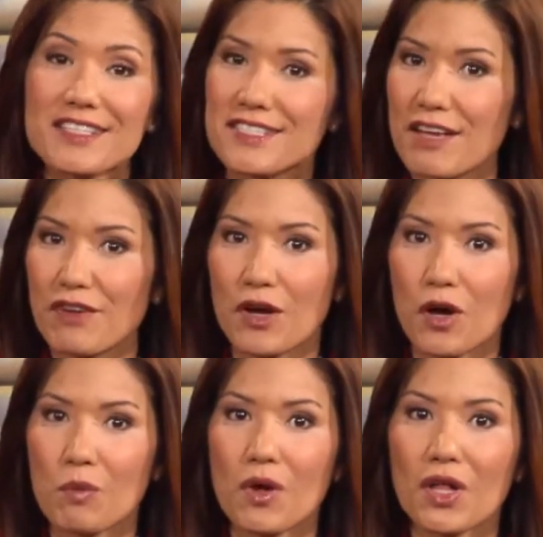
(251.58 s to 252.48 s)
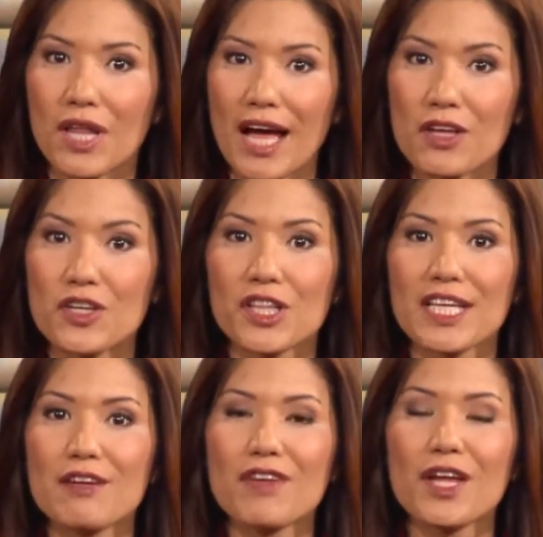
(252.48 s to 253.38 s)
Safe at Home will allow you to
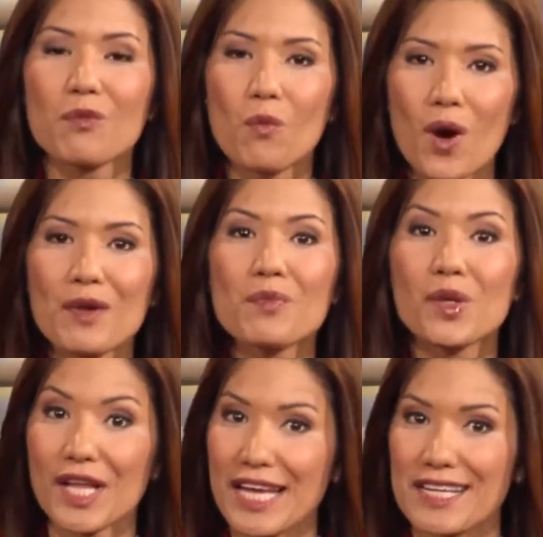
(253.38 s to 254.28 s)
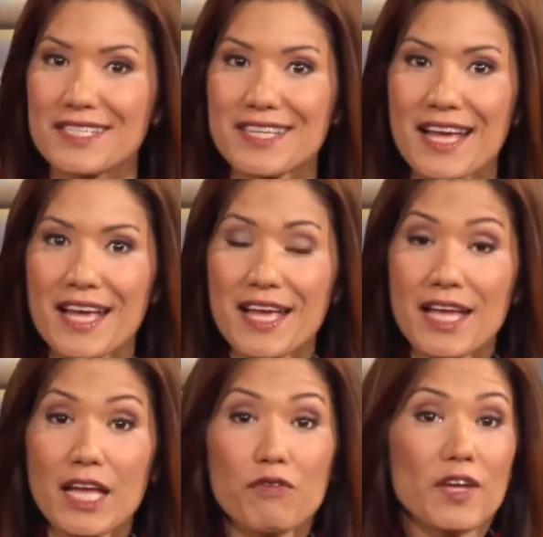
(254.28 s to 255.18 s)
live in one place.
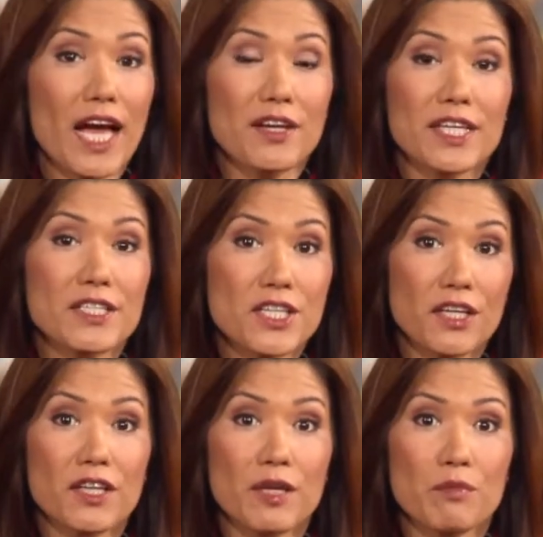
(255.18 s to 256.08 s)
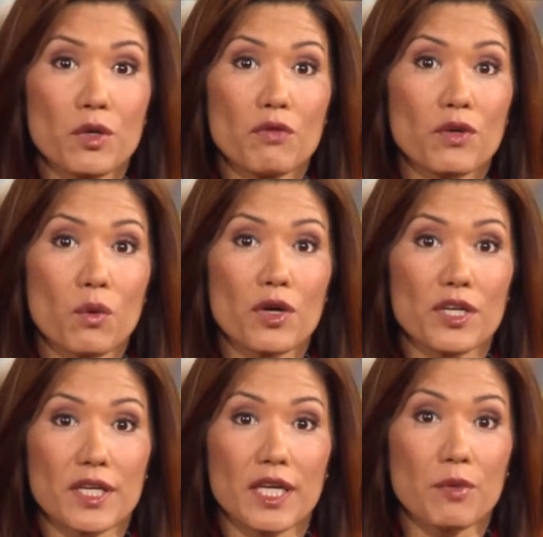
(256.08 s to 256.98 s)
If you had to continually move in order
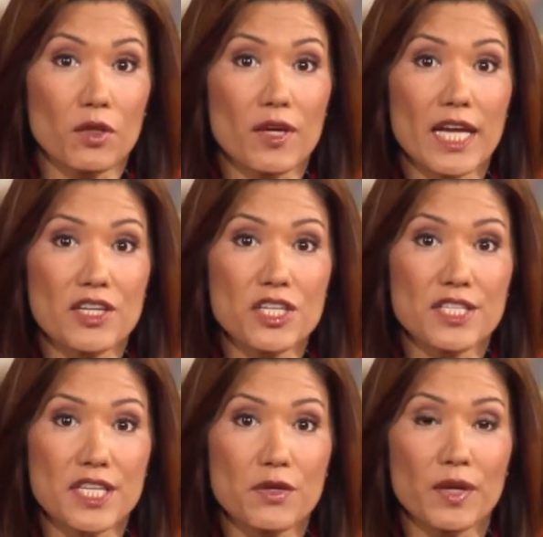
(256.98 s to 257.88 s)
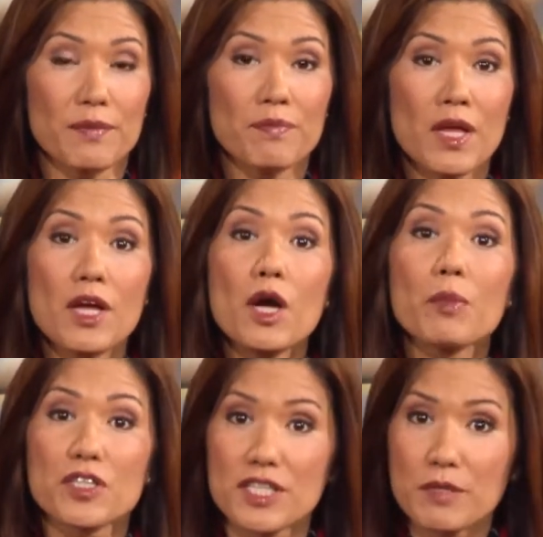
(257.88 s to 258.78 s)
to keep your location a secret,
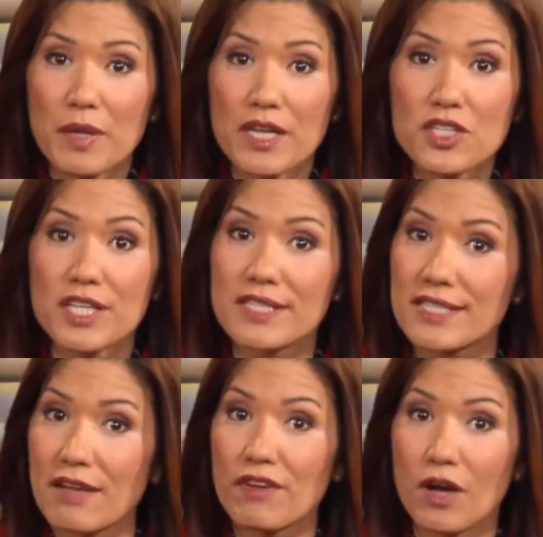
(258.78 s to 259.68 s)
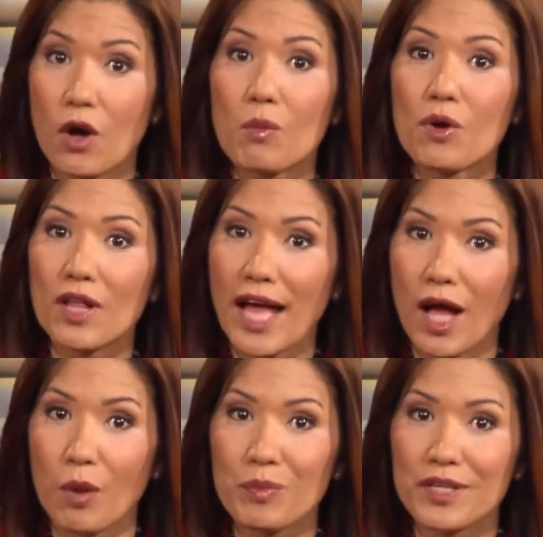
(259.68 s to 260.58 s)
participation in Safe at Home will
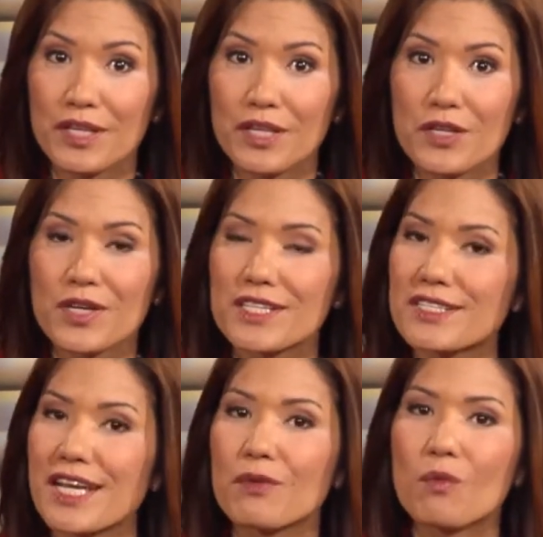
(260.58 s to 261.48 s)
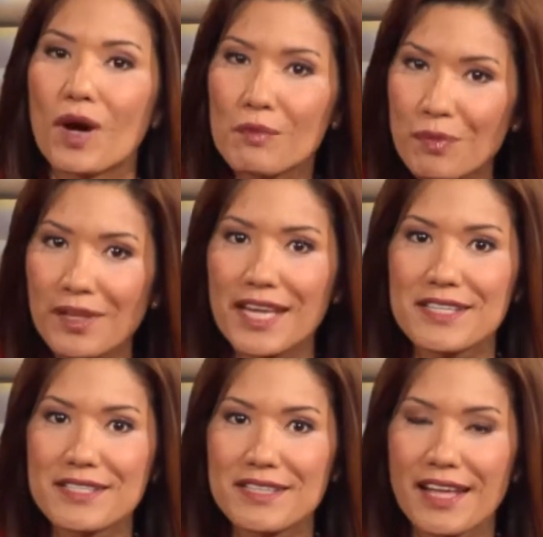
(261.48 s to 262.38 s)
help. You can stay in one
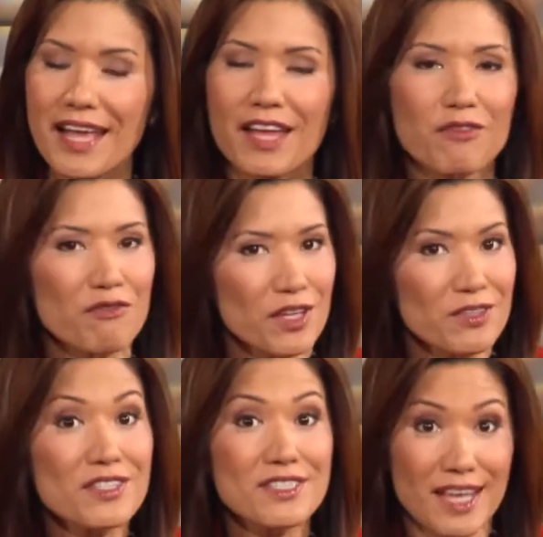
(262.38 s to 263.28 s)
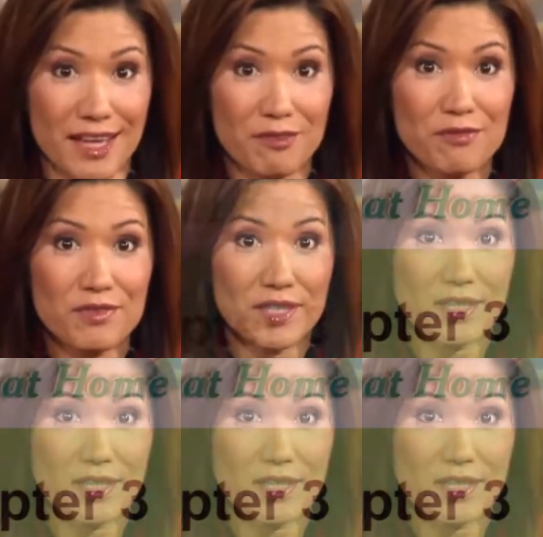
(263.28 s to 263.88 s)
place and feel safe.